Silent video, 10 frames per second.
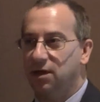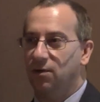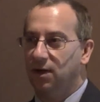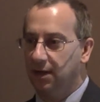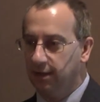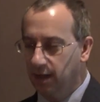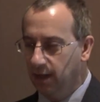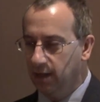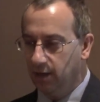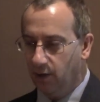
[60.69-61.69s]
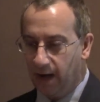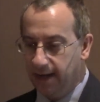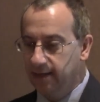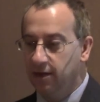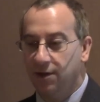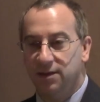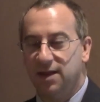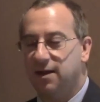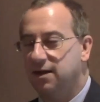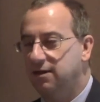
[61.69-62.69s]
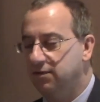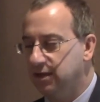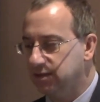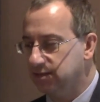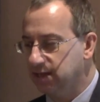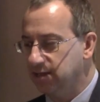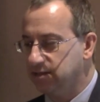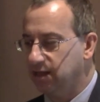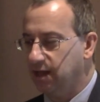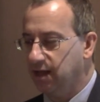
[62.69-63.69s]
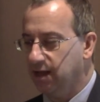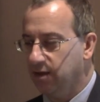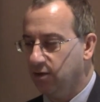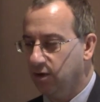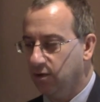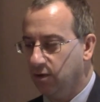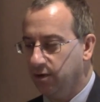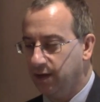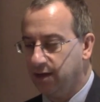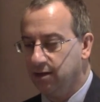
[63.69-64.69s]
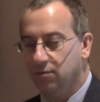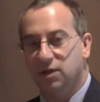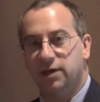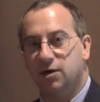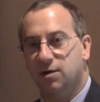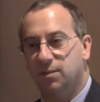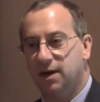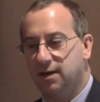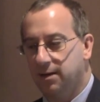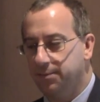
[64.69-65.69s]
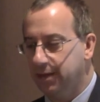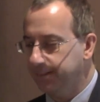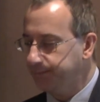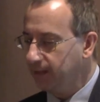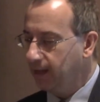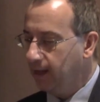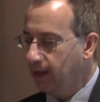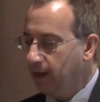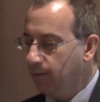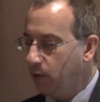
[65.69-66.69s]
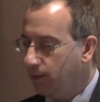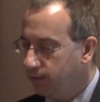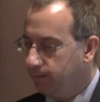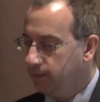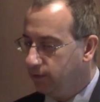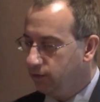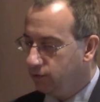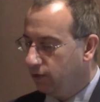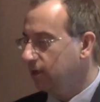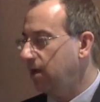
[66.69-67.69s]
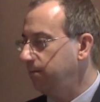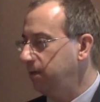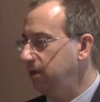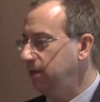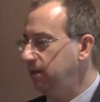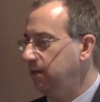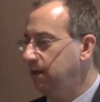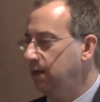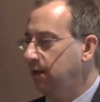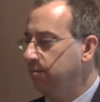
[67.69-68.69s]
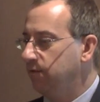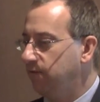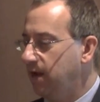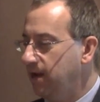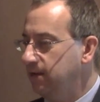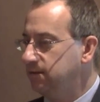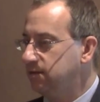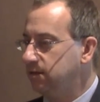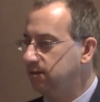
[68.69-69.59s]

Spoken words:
and going, I didn't know that that could even exist or that could really hurt my company. Barbara, your company provides